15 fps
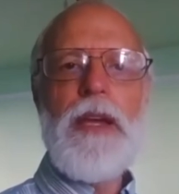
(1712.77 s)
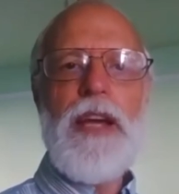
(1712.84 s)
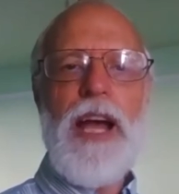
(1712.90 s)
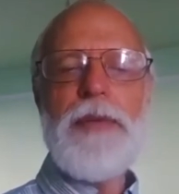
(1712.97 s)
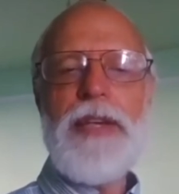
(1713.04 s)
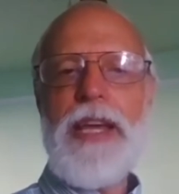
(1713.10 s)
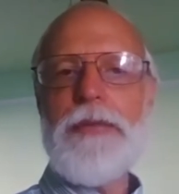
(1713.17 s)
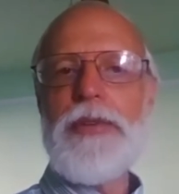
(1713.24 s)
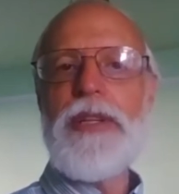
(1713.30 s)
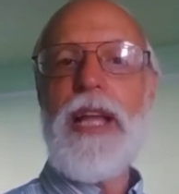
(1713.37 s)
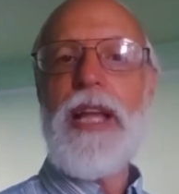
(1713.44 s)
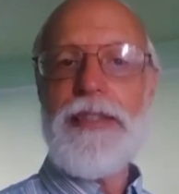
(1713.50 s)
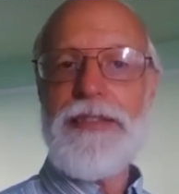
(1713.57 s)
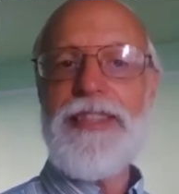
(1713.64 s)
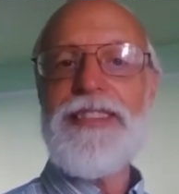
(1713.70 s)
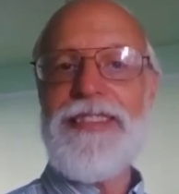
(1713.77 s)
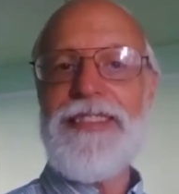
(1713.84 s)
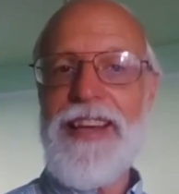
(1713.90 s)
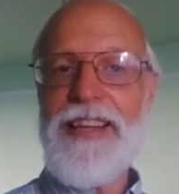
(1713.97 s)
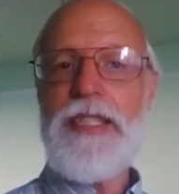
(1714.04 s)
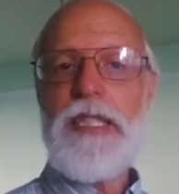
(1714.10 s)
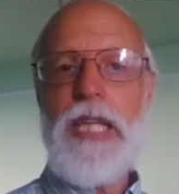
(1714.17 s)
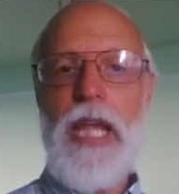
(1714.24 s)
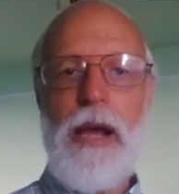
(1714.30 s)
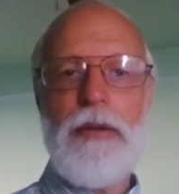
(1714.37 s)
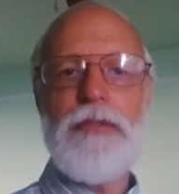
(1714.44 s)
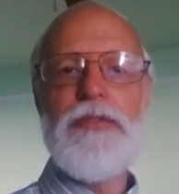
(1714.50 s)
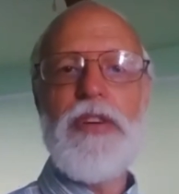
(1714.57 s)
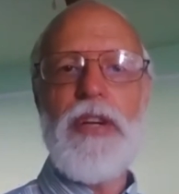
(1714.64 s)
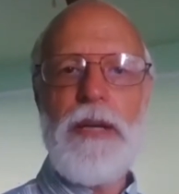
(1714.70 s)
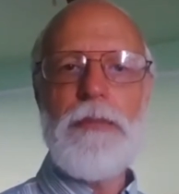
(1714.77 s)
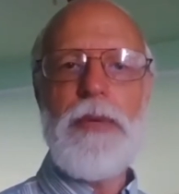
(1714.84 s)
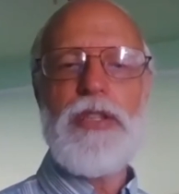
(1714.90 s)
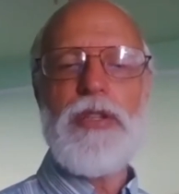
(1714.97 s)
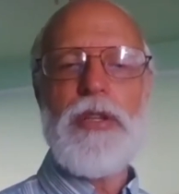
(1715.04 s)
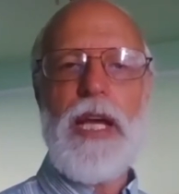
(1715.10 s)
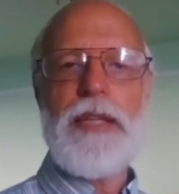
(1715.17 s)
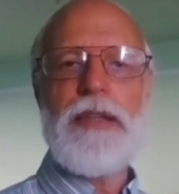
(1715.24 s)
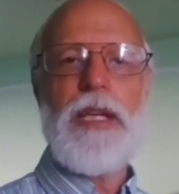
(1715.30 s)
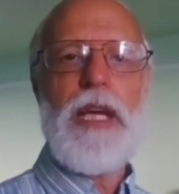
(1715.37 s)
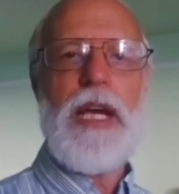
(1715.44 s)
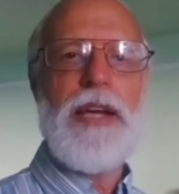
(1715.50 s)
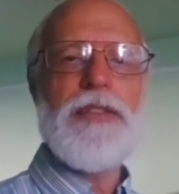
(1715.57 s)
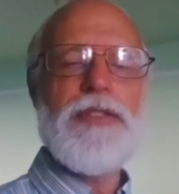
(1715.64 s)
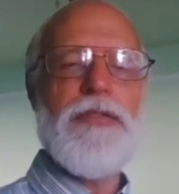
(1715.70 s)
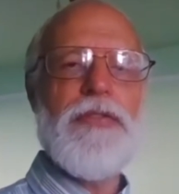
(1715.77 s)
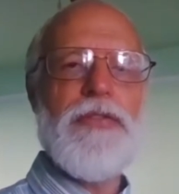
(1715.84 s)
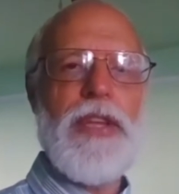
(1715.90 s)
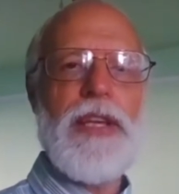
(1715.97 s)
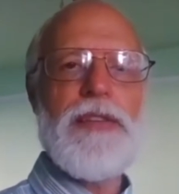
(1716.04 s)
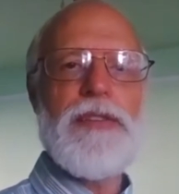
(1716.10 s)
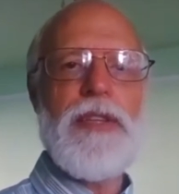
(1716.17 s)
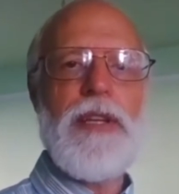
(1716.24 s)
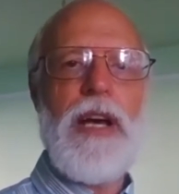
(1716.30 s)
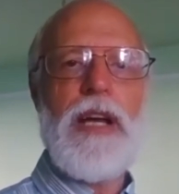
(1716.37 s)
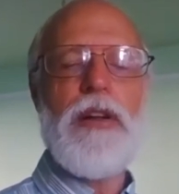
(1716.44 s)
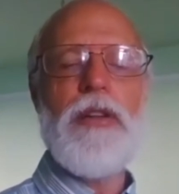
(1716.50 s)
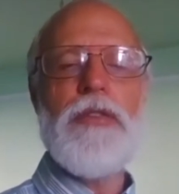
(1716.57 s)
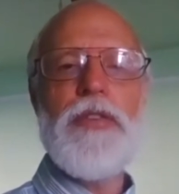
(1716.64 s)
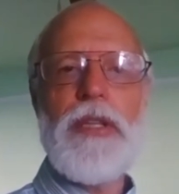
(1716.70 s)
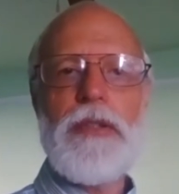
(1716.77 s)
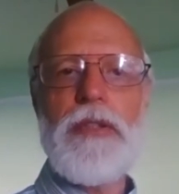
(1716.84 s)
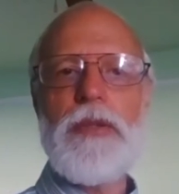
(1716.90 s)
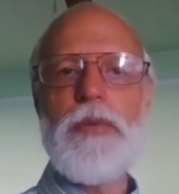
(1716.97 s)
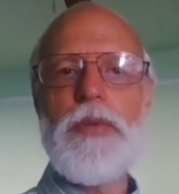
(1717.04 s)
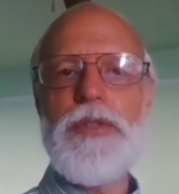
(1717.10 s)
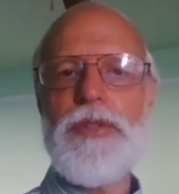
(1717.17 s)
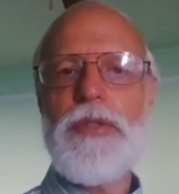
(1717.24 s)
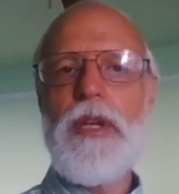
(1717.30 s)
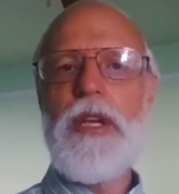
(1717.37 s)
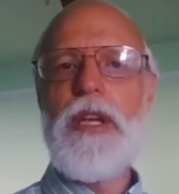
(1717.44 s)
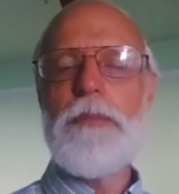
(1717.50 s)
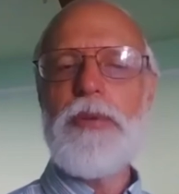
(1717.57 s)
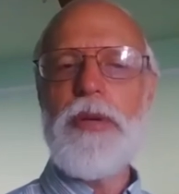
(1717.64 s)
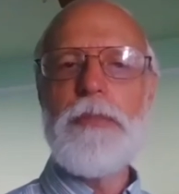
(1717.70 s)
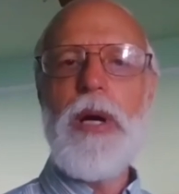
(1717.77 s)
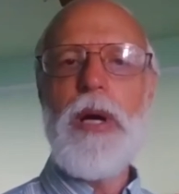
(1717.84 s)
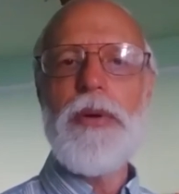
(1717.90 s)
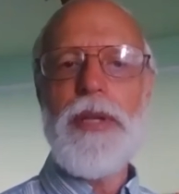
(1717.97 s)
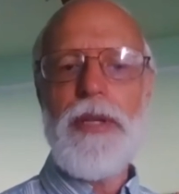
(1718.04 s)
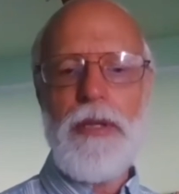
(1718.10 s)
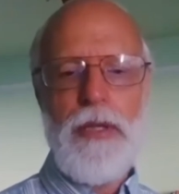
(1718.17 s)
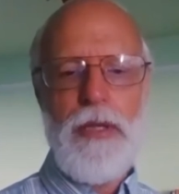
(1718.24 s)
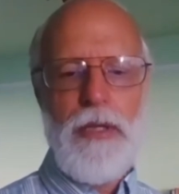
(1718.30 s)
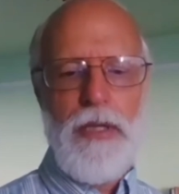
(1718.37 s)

I began realizing this does sound very much like the kinds of things that Adolf Hitler was promoting